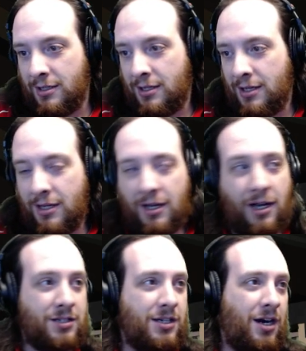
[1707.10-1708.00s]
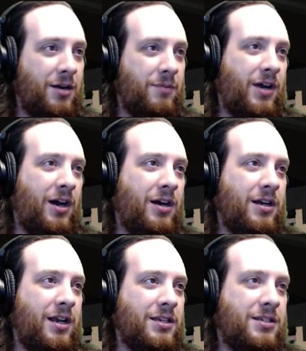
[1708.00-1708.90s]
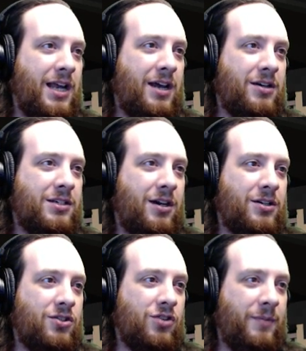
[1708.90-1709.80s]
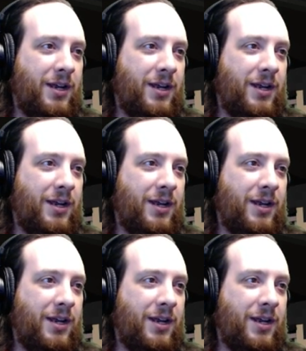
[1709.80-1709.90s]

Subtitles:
Hun has now started streaming.